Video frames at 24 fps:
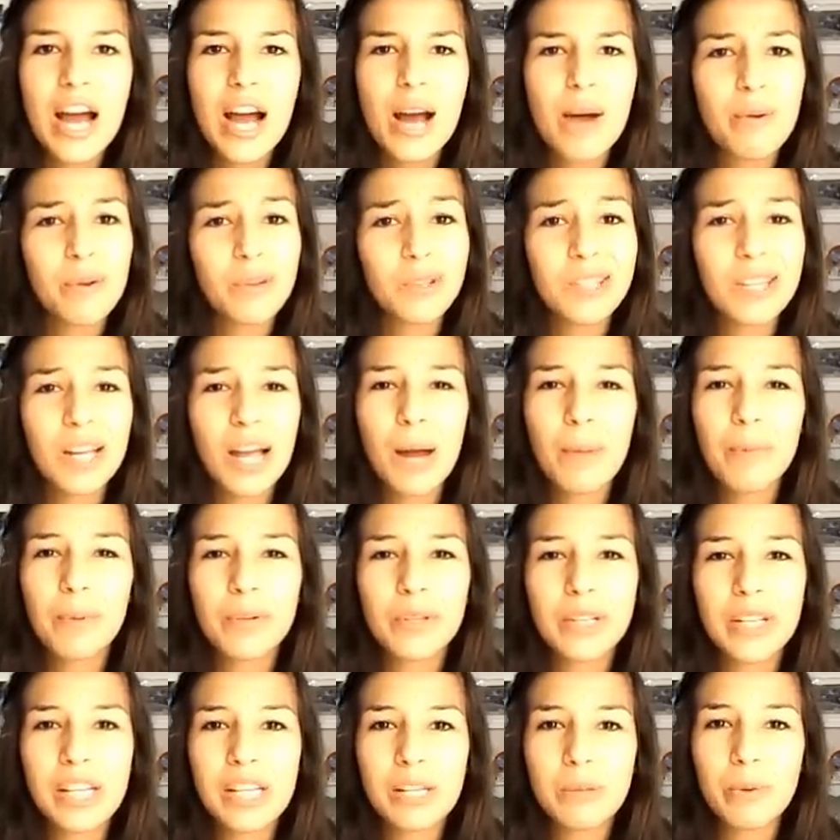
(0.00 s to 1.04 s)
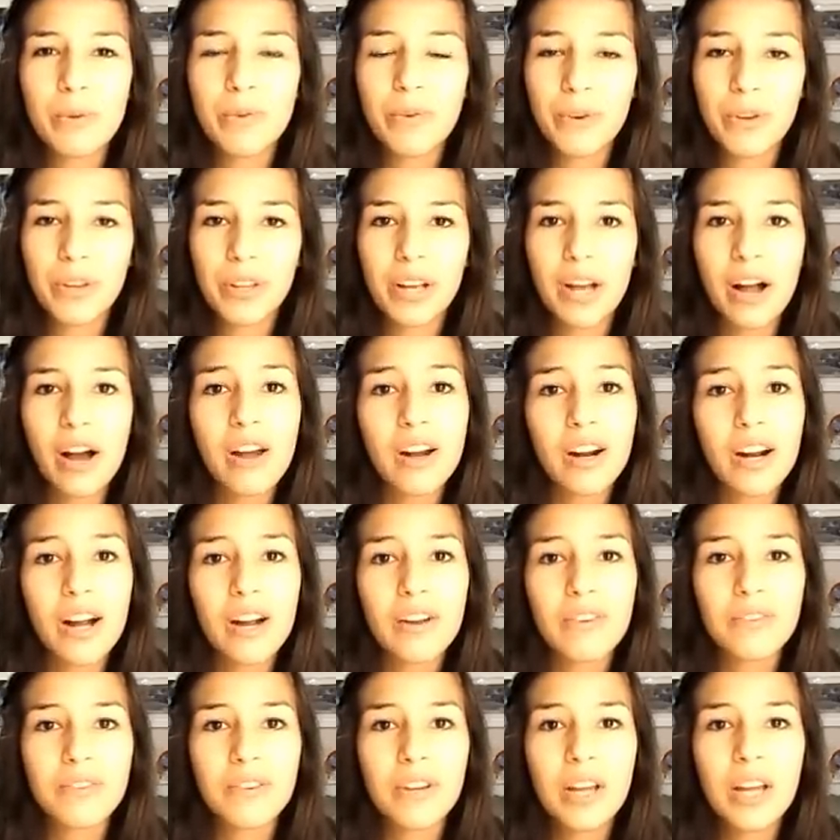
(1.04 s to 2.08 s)
Um, it was a couple of days before the
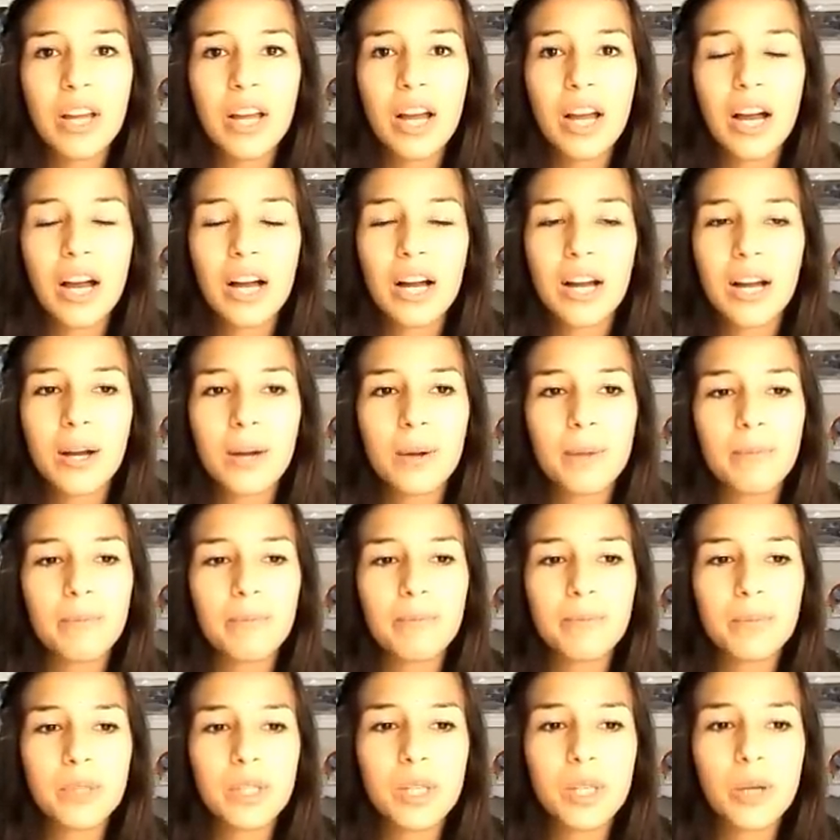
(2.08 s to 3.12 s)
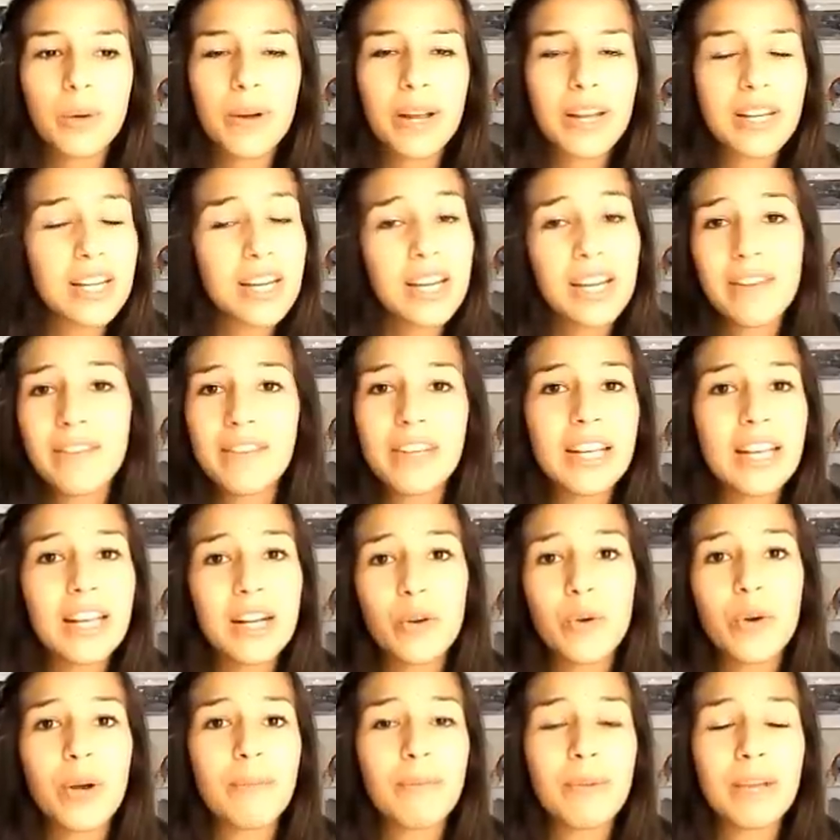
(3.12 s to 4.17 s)
cutoff, um, so I didn't even get
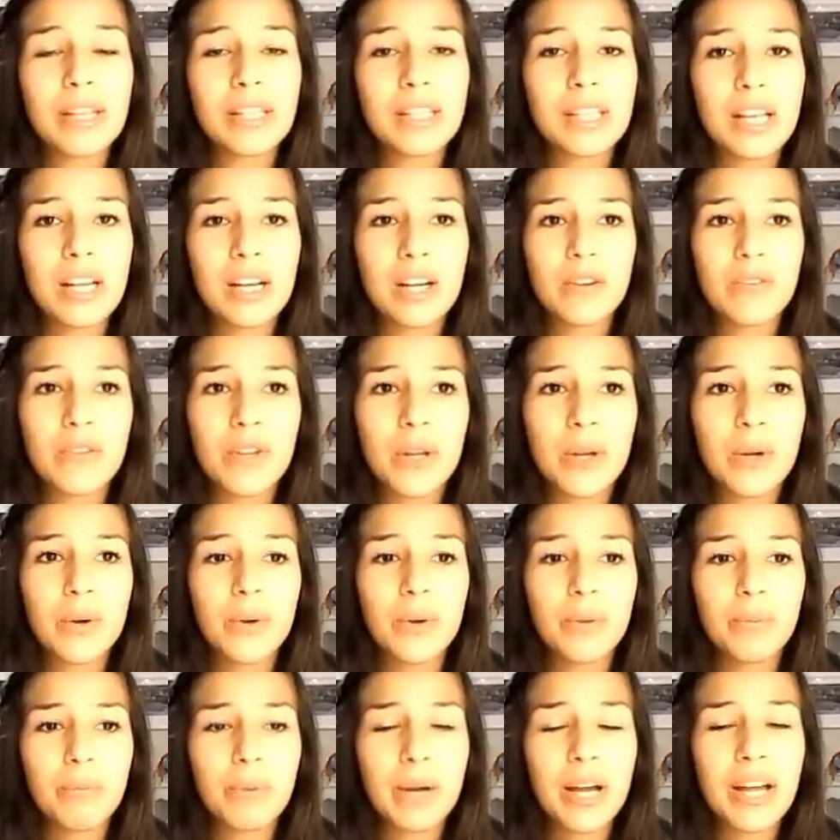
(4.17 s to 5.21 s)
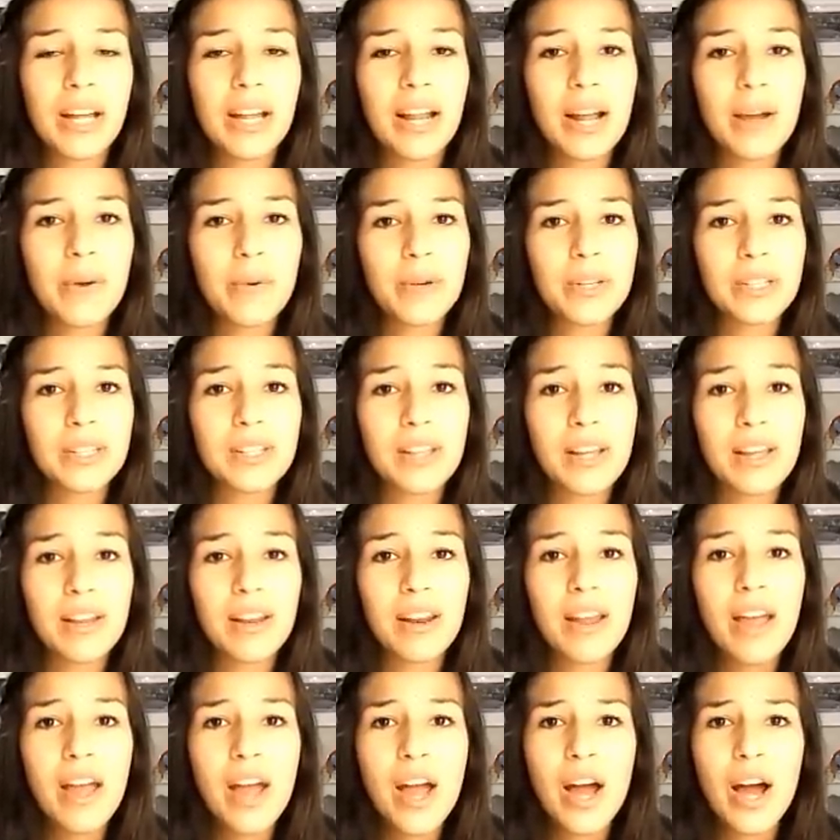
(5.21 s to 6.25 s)
a web based interview, but I
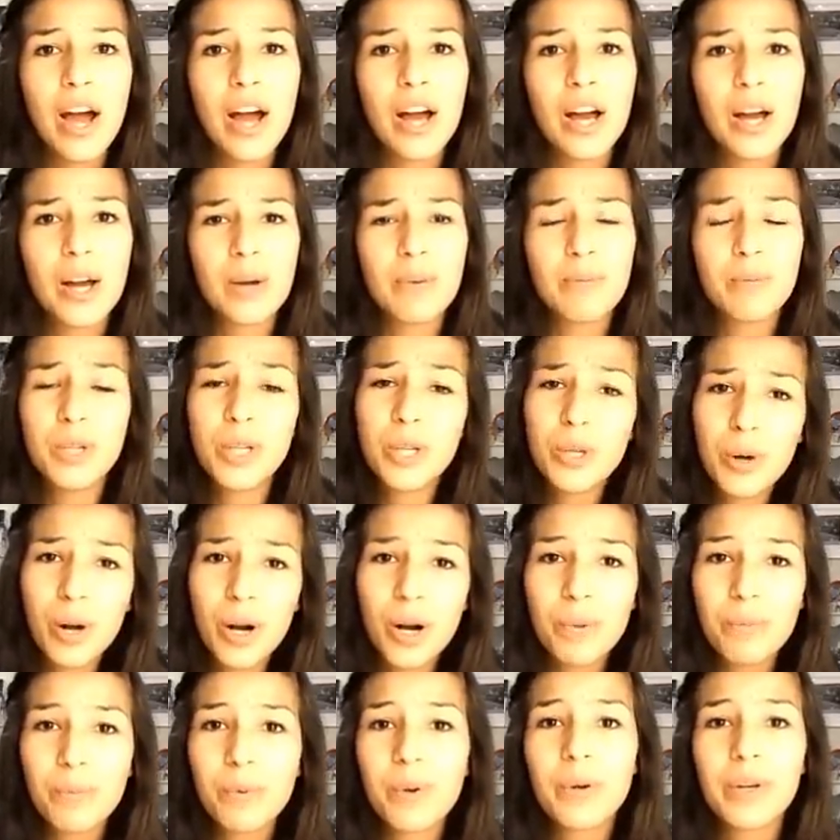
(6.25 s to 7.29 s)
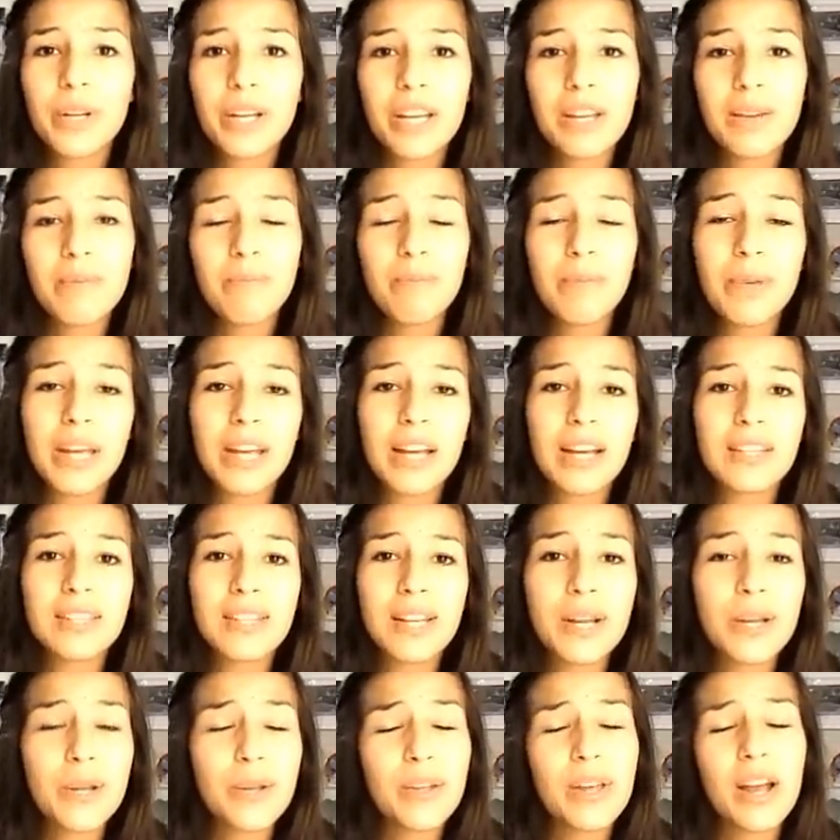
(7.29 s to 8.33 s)
wasn't um, too heartbroken because
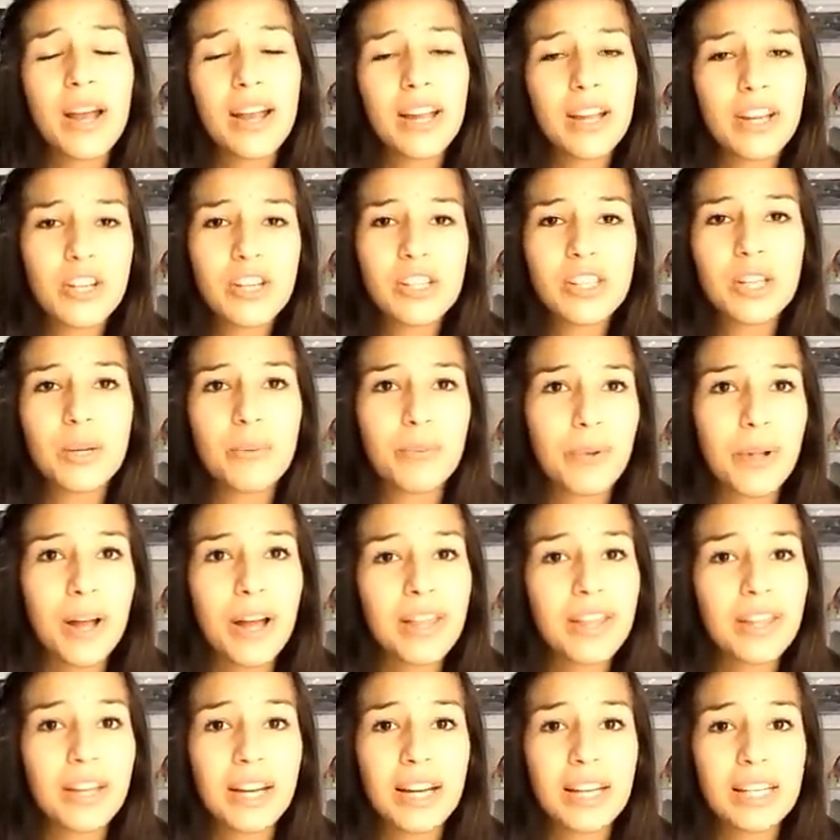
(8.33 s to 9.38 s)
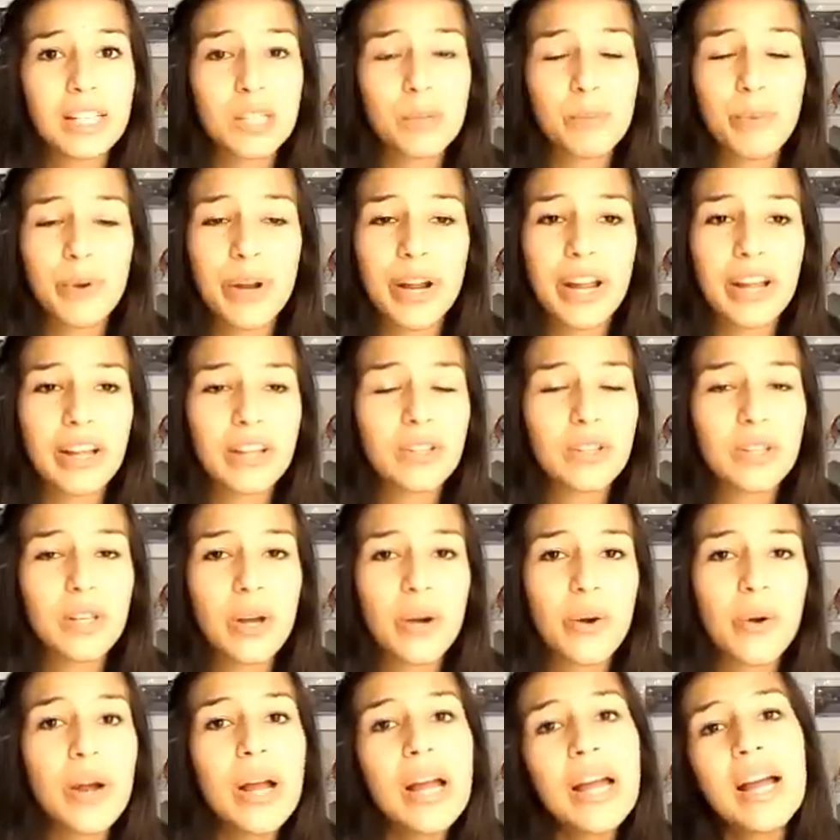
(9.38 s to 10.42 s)
I knew that I could just apply the next spring.
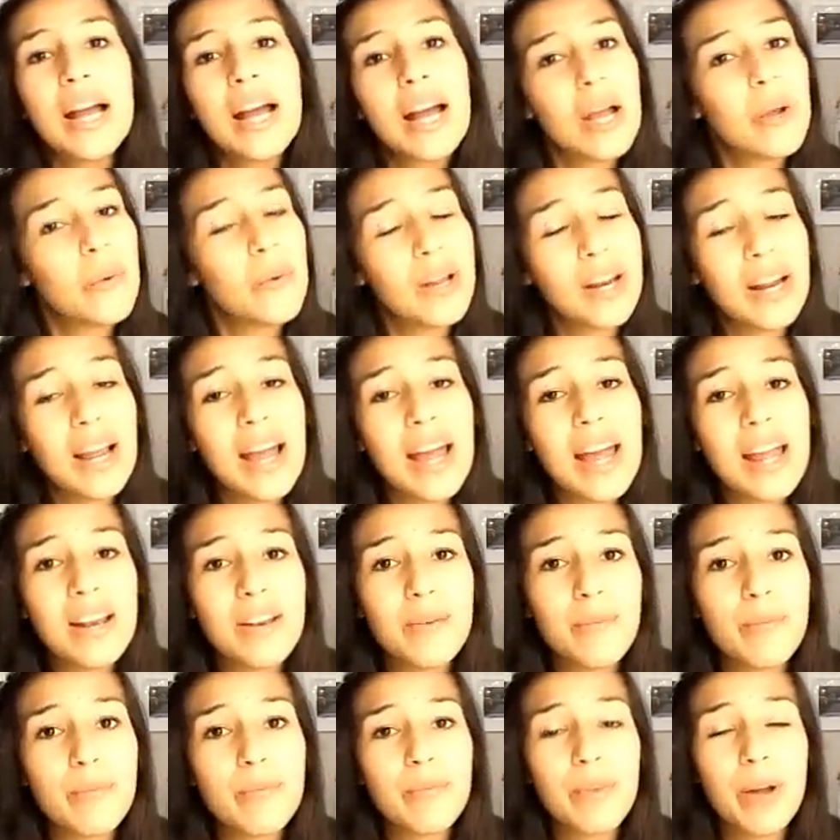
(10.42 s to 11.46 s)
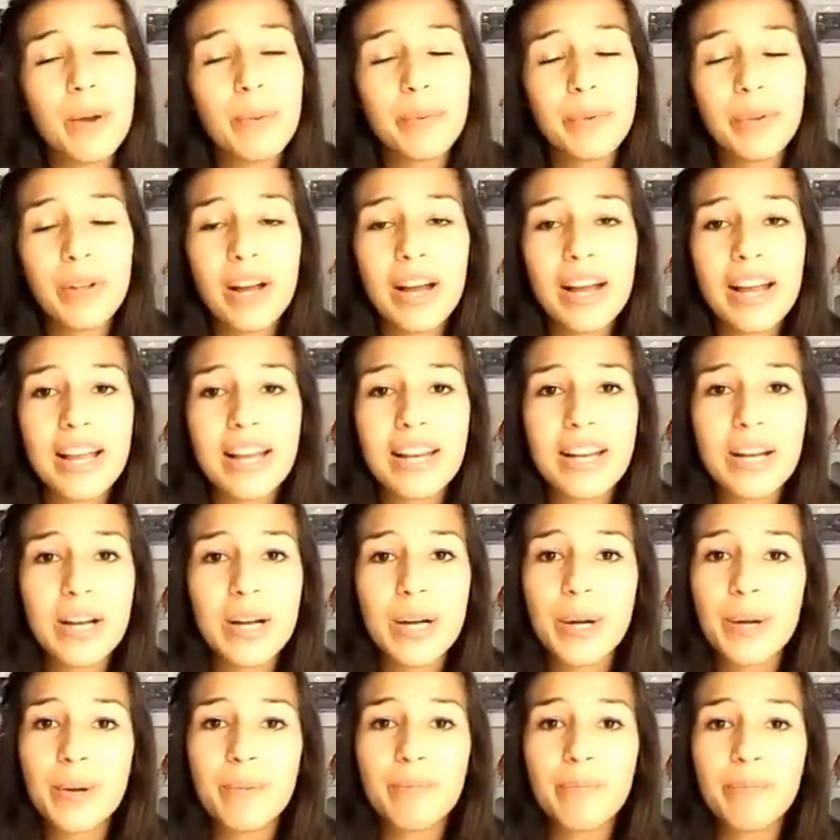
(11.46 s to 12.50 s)
So I went ahead and applied
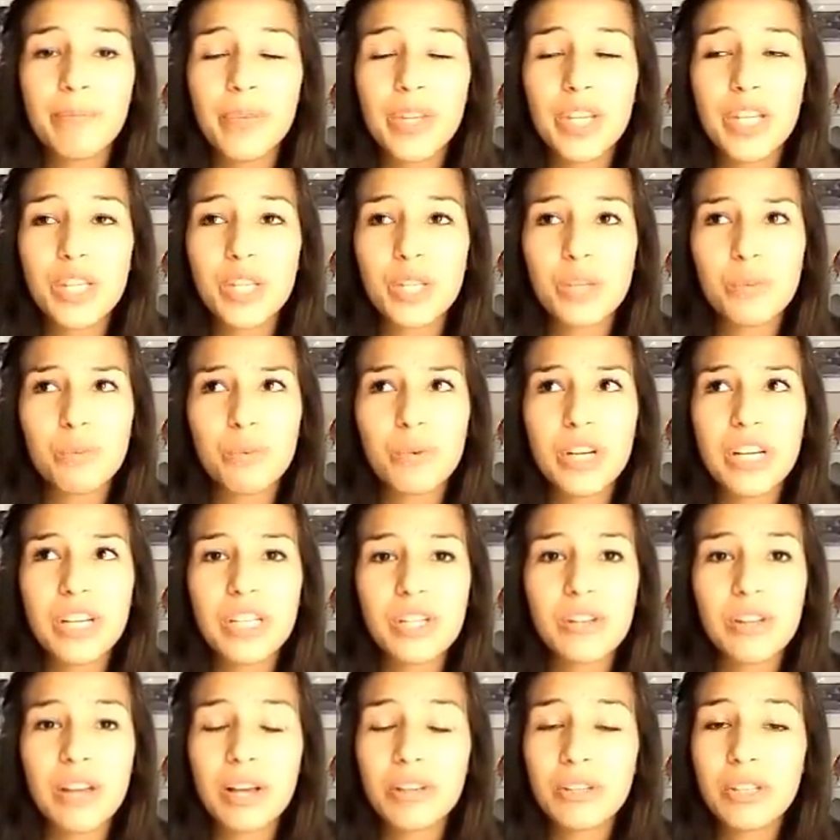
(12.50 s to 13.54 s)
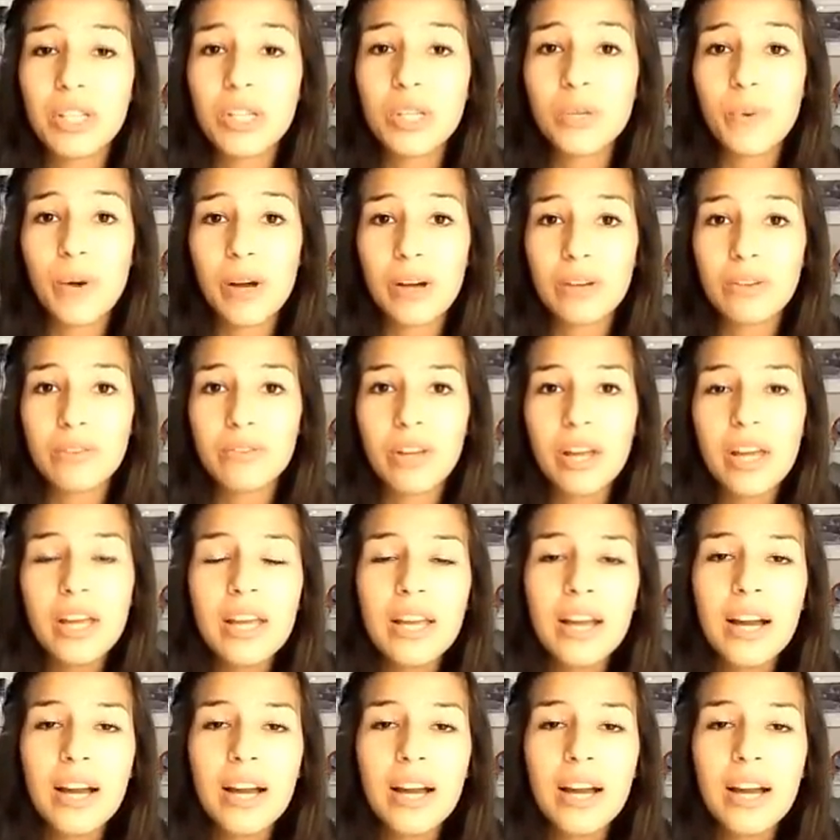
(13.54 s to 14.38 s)
um, spring 2012.